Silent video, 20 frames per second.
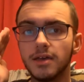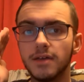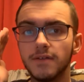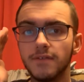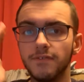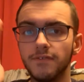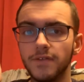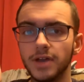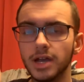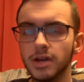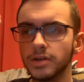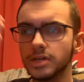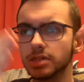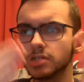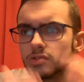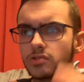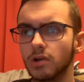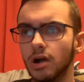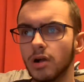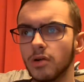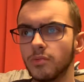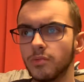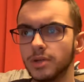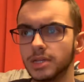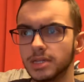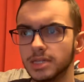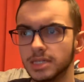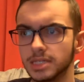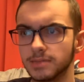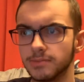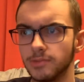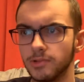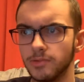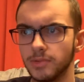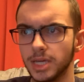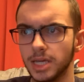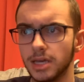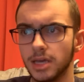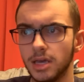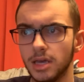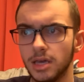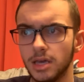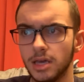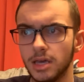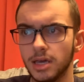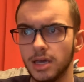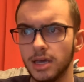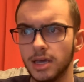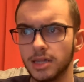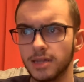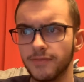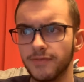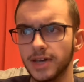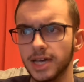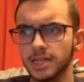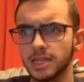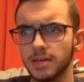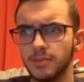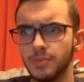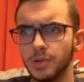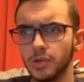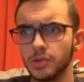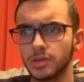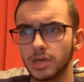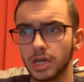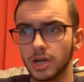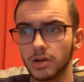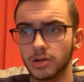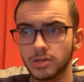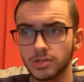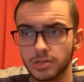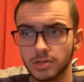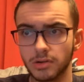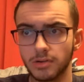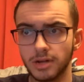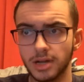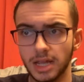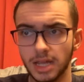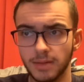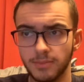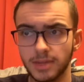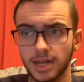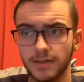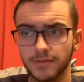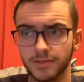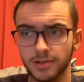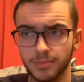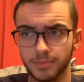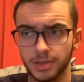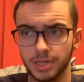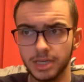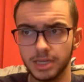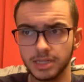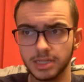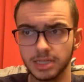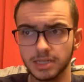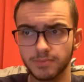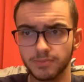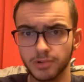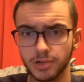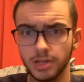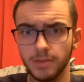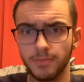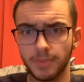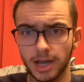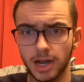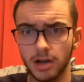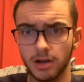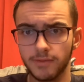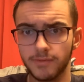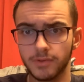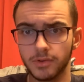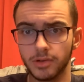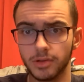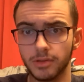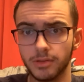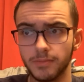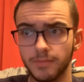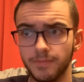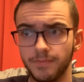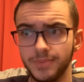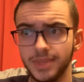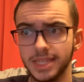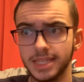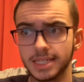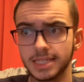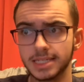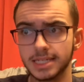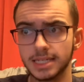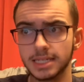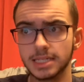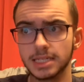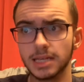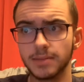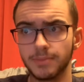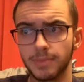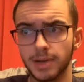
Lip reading: very strong with this movie. And the fact that both characters are named after plants is pretty powerful, in the sense that